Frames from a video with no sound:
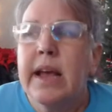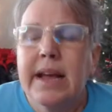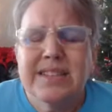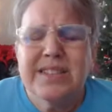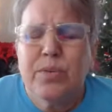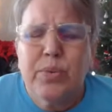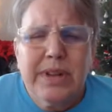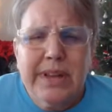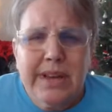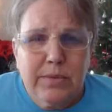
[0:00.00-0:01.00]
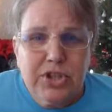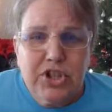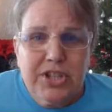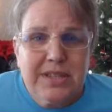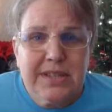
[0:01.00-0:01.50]
And so really it was
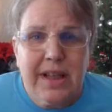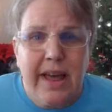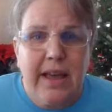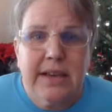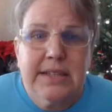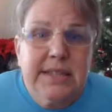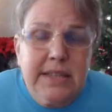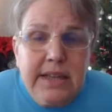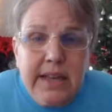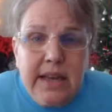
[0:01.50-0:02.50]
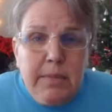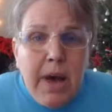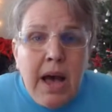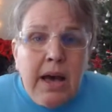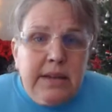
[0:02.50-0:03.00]
just like a psyllium
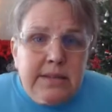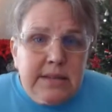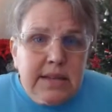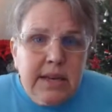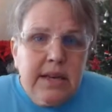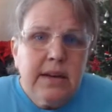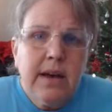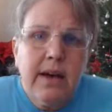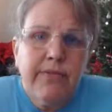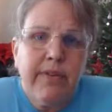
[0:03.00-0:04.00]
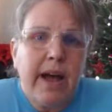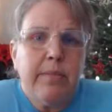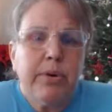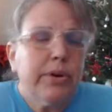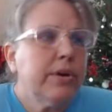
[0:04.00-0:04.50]
husk, a
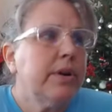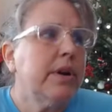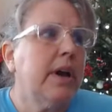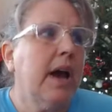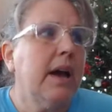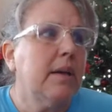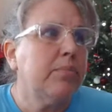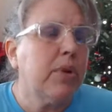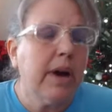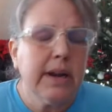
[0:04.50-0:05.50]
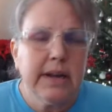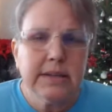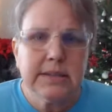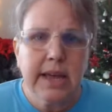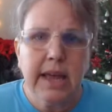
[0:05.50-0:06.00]
fiber
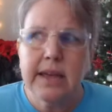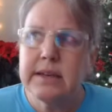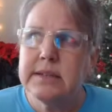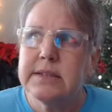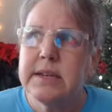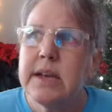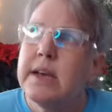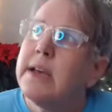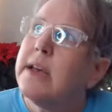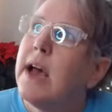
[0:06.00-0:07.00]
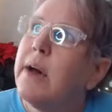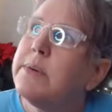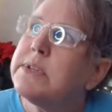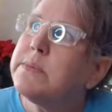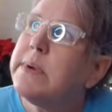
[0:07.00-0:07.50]
product. And I
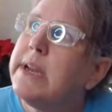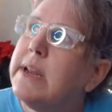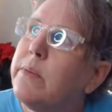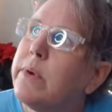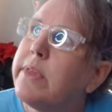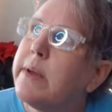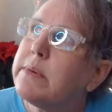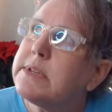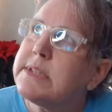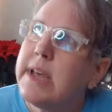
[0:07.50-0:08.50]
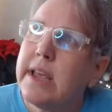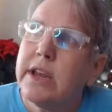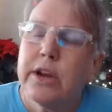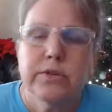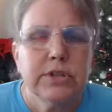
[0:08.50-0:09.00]
was reading where they were saying,
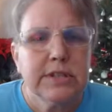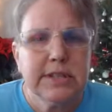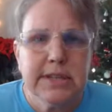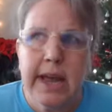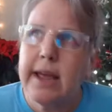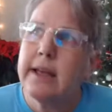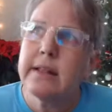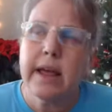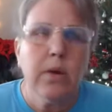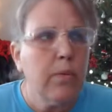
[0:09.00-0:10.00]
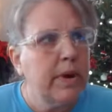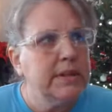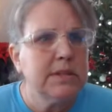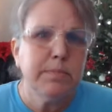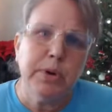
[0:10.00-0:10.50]
you know, just take like one
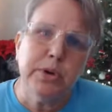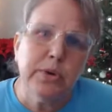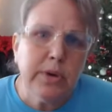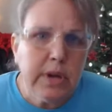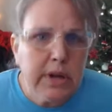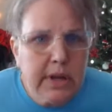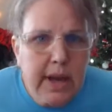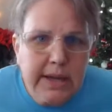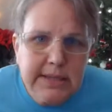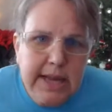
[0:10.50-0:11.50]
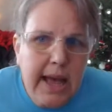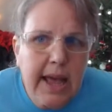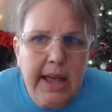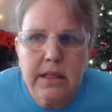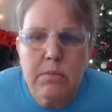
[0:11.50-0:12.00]
spoon a
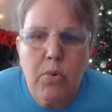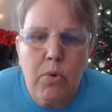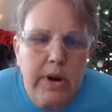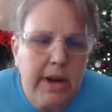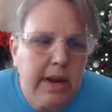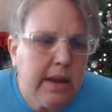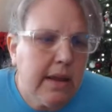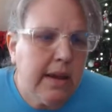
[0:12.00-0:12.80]
day in the morning.